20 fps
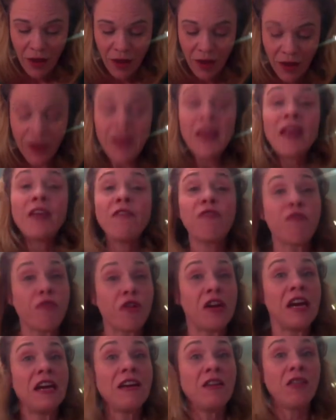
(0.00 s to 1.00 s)
He
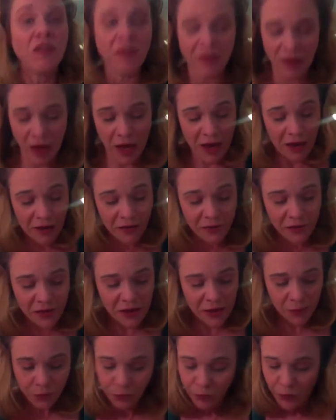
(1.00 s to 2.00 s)
freed the
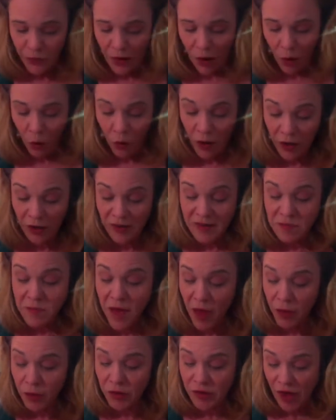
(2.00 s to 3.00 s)
slaves. When his
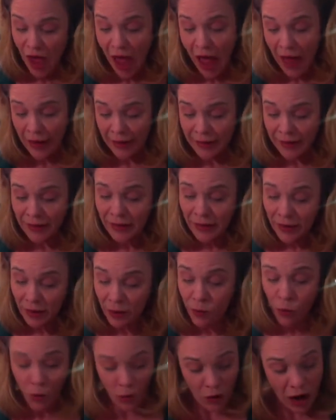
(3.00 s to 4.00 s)
mother died, he
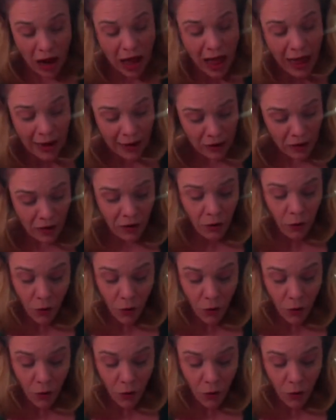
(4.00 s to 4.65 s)
cried,